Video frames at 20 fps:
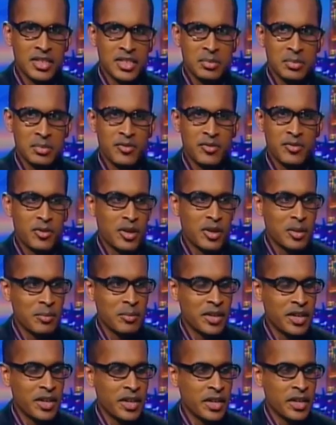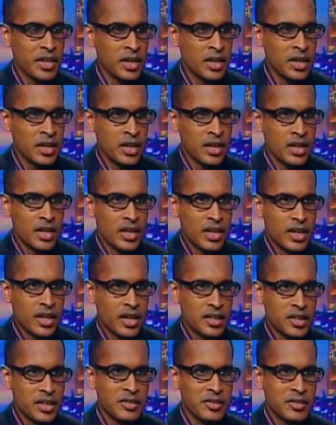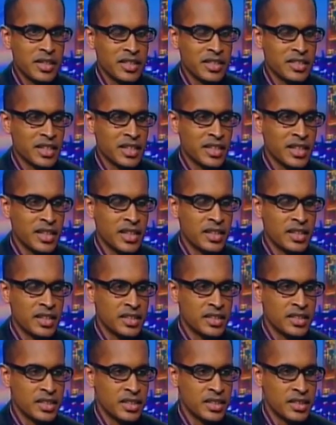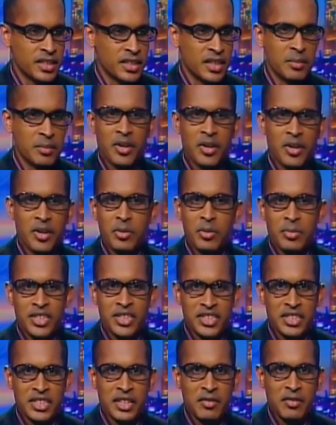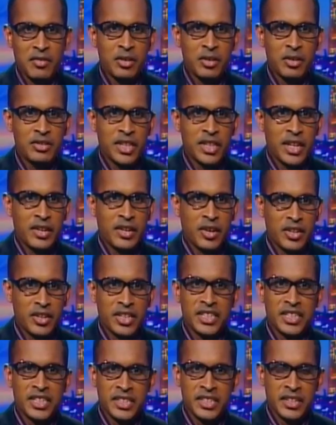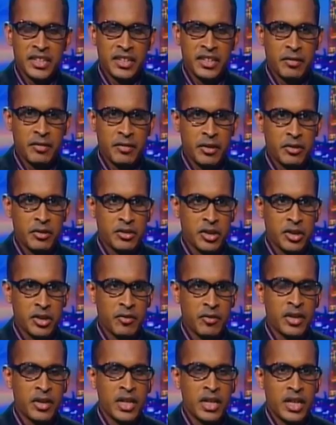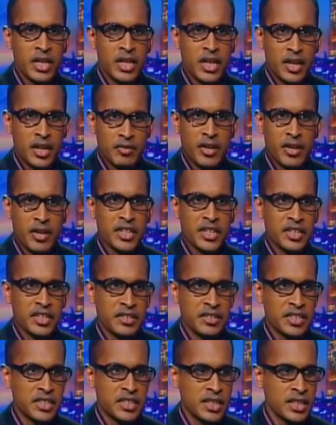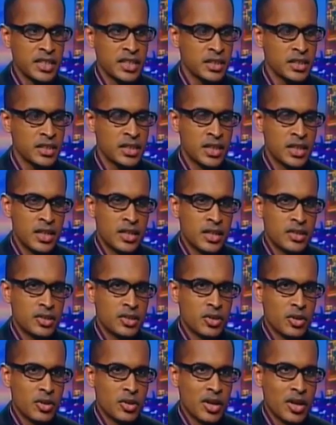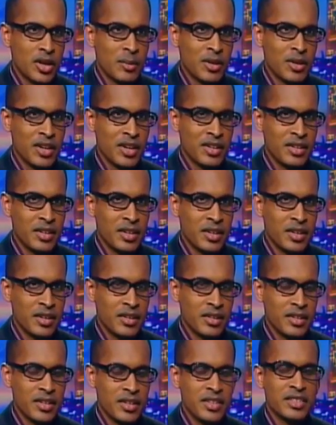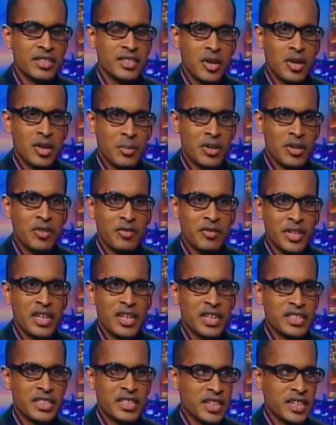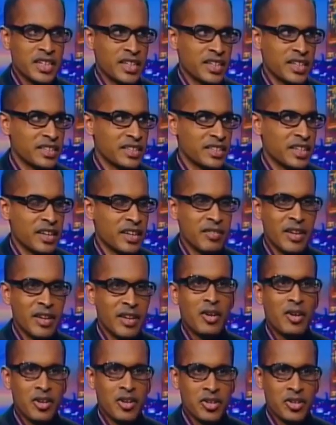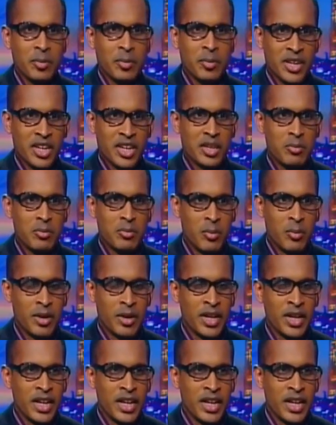just before I begin, I should really say that this is my own personal views and not necessarily the views of Frontier Research. So, I mean, this topic of real estate, it is kind of like a hot topic at the moment.